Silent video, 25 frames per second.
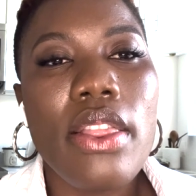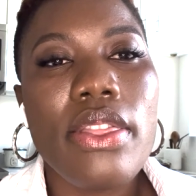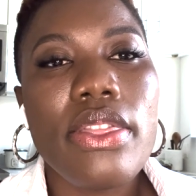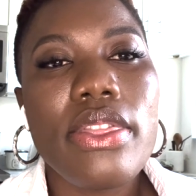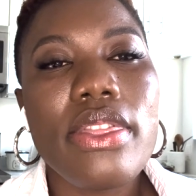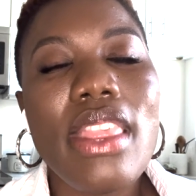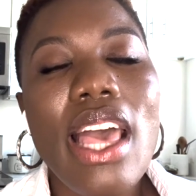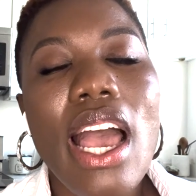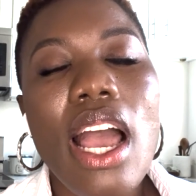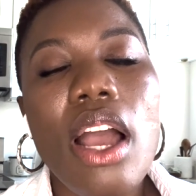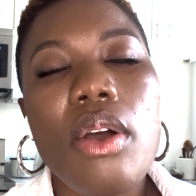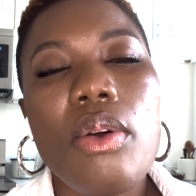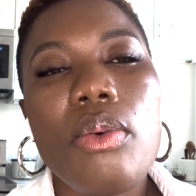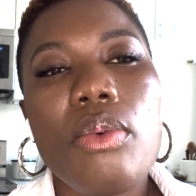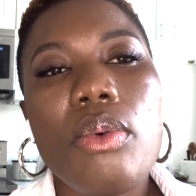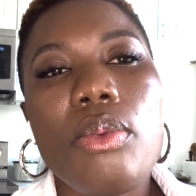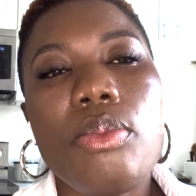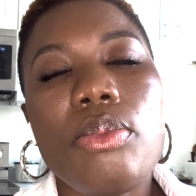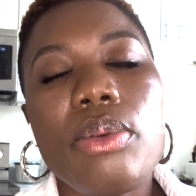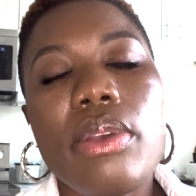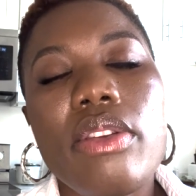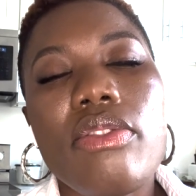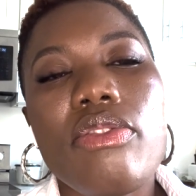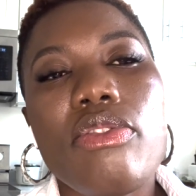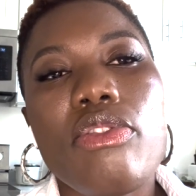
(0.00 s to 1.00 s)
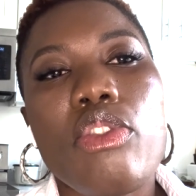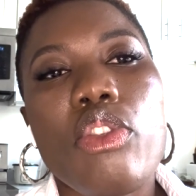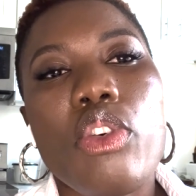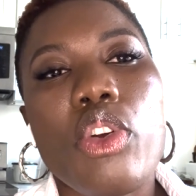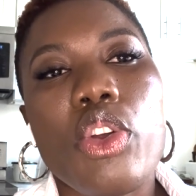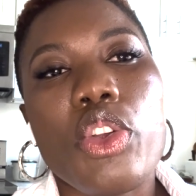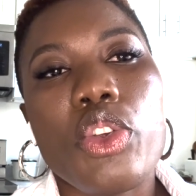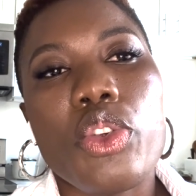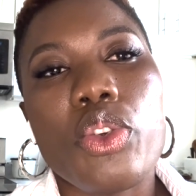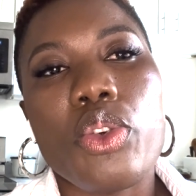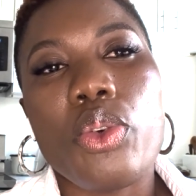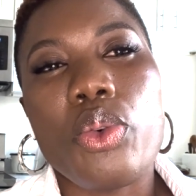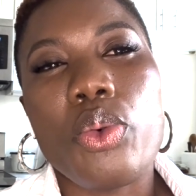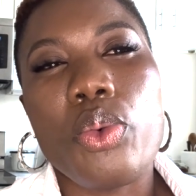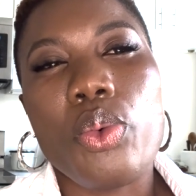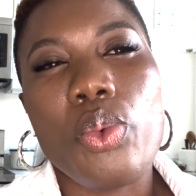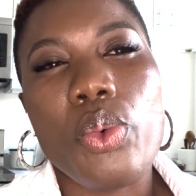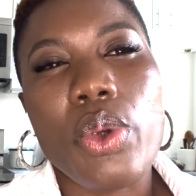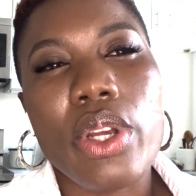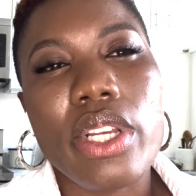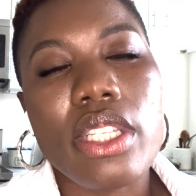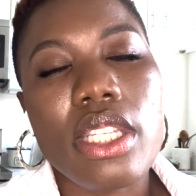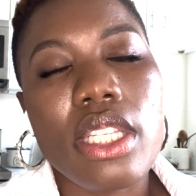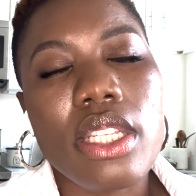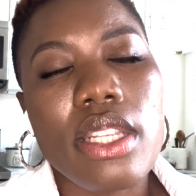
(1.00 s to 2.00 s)
That would be for your
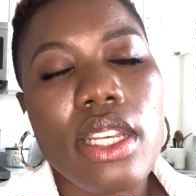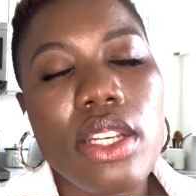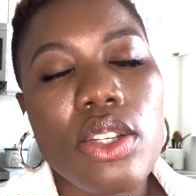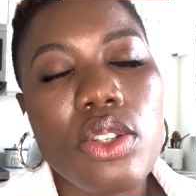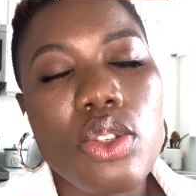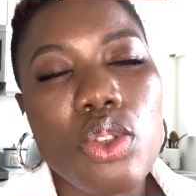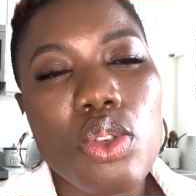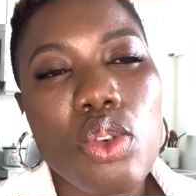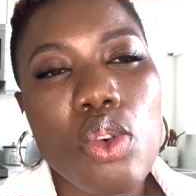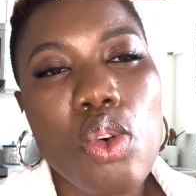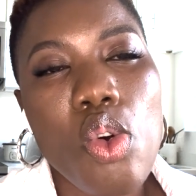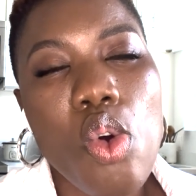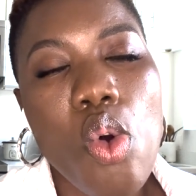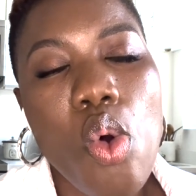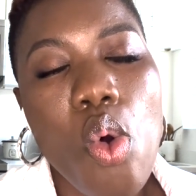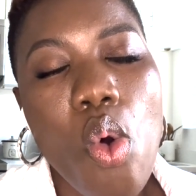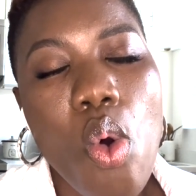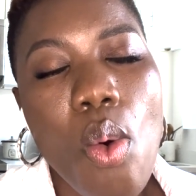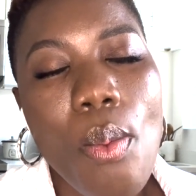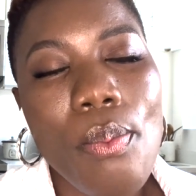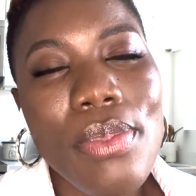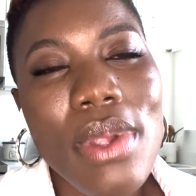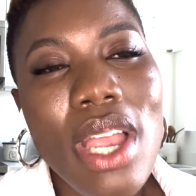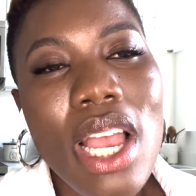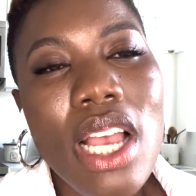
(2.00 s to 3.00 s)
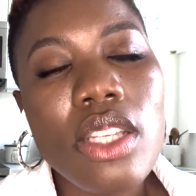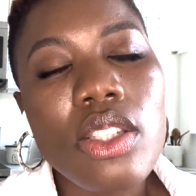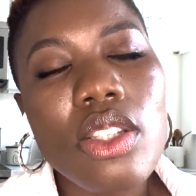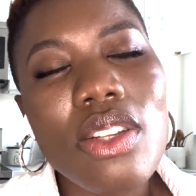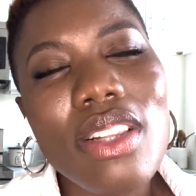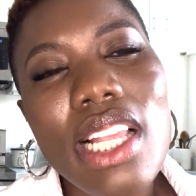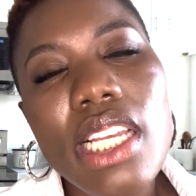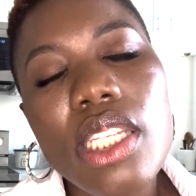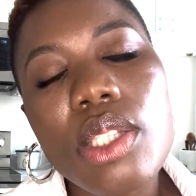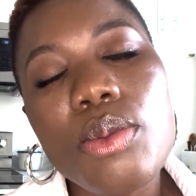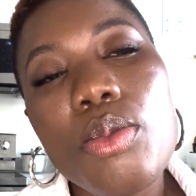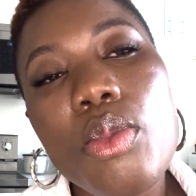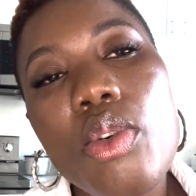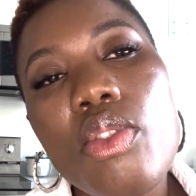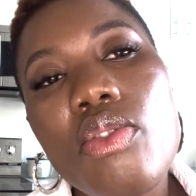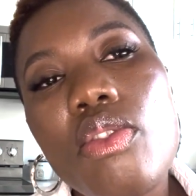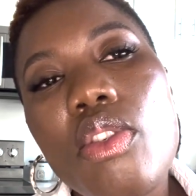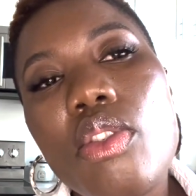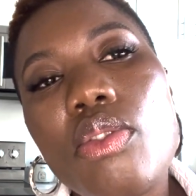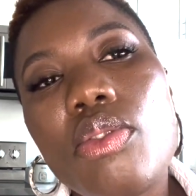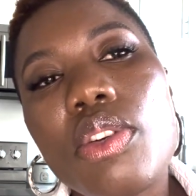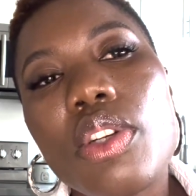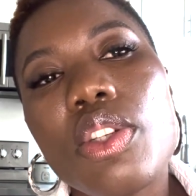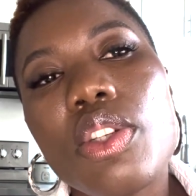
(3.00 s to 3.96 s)
residential home. So let's move over